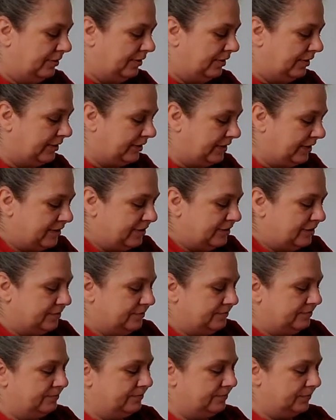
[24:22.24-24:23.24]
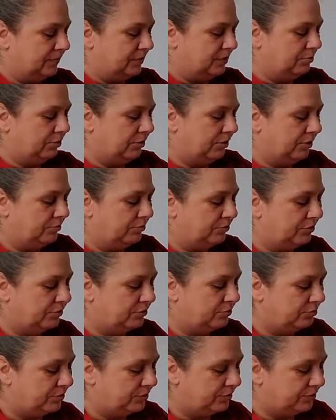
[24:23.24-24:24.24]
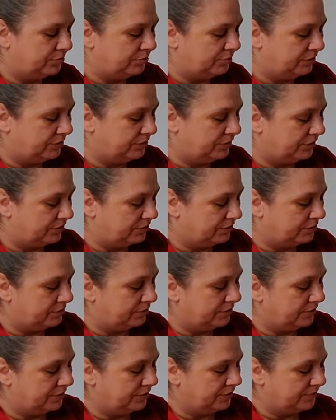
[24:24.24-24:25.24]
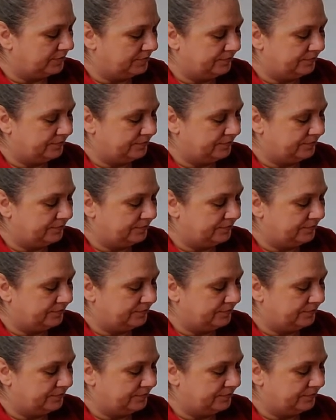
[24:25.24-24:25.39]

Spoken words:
I like the bottom dough to be a little bit thicker than that.